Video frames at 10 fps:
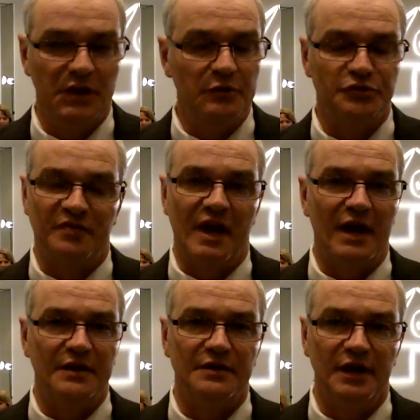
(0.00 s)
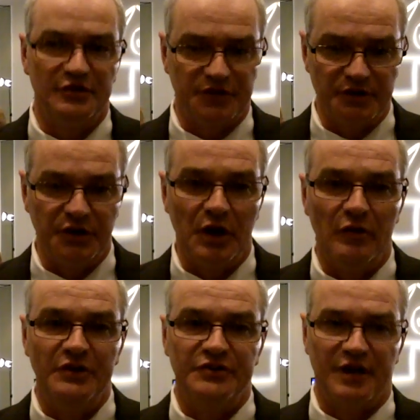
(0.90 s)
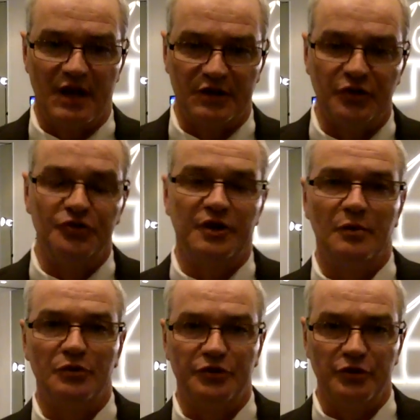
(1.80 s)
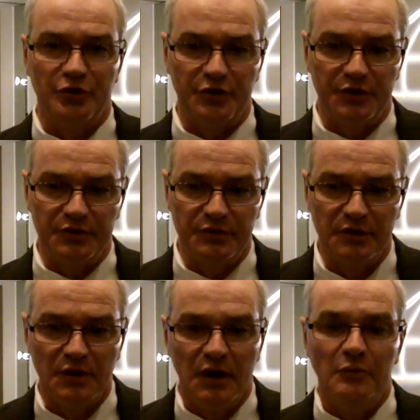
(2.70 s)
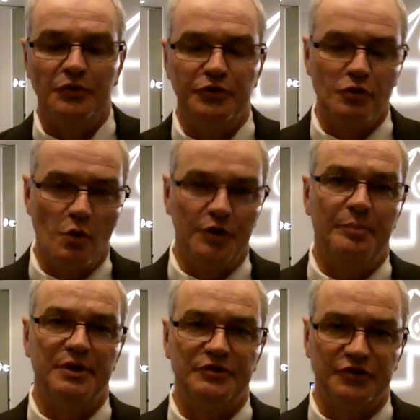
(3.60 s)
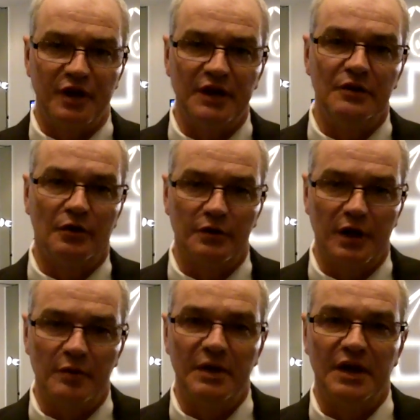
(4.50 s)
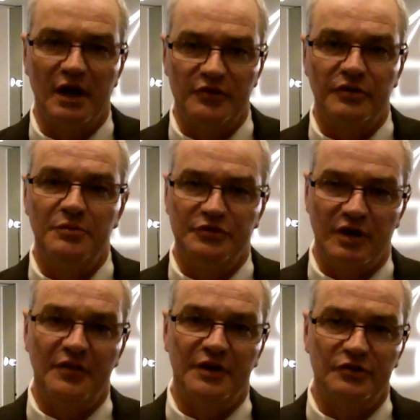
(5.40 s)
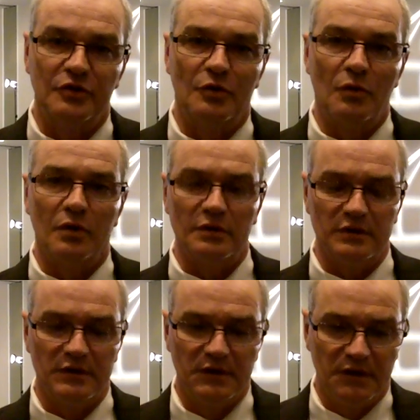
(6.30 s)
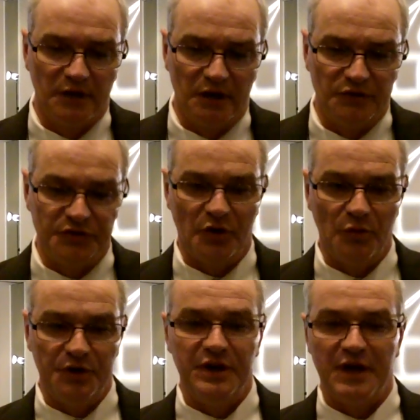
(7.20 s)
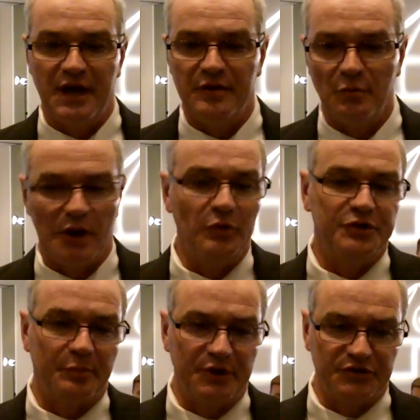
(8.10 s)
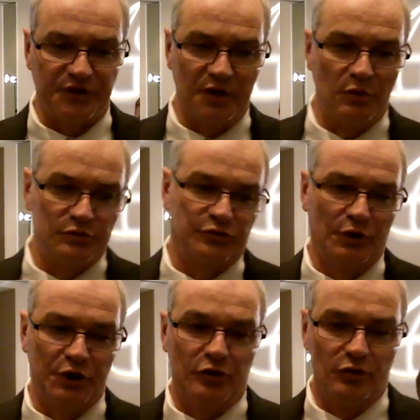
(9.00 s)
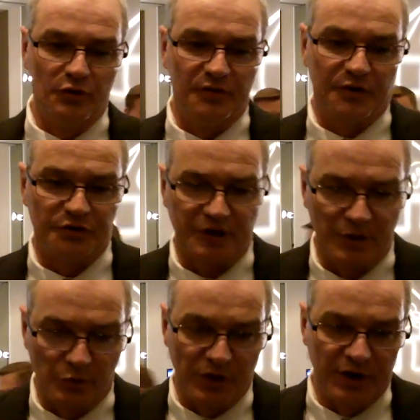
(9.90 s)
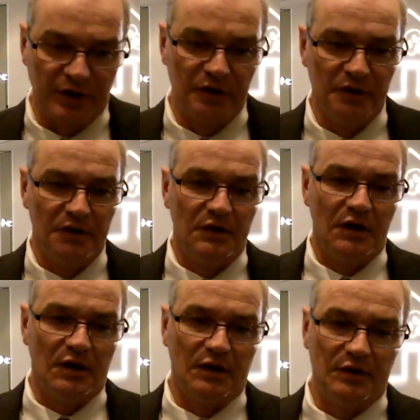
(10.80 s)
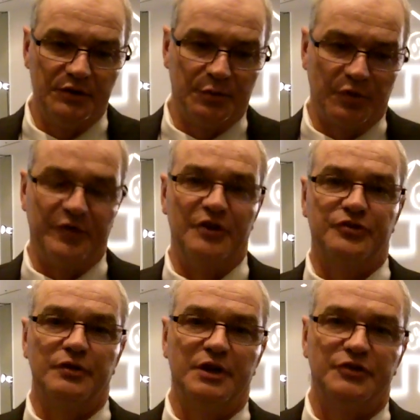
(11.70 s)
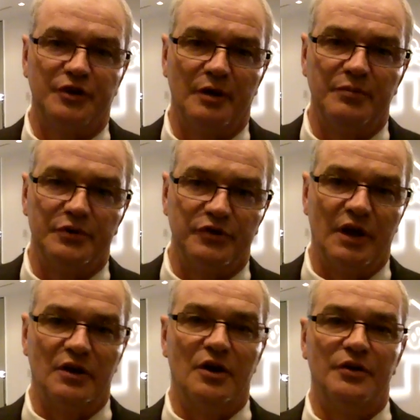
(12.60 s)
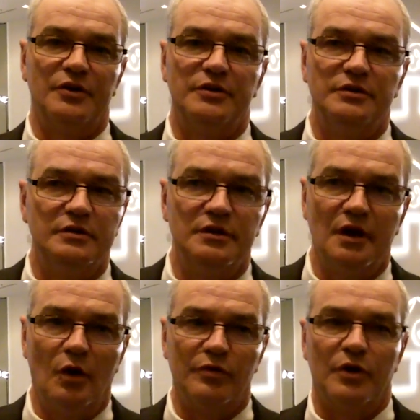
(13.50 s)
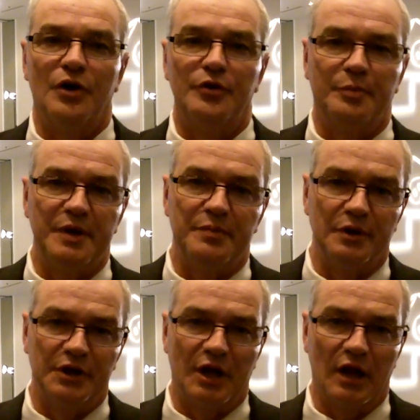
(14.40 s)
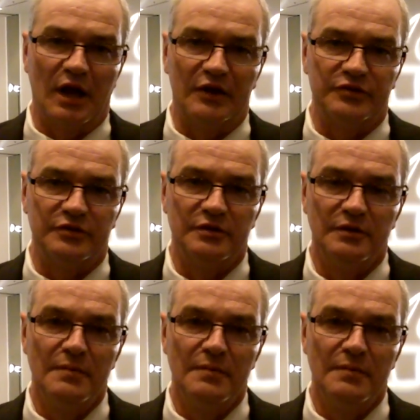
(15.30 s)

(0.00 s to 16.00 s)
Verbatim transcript: He was fine. He said, you know, he said, I can understand what you're going to do. And with you going to Penn State and learning how to make ice cream, he said, I think it's going to work. And so we did that. And when I went to Penn State, what was really cool, the first day we are there, uh, the professor, he gets up, there's like a 100 and over a 100 people in the class.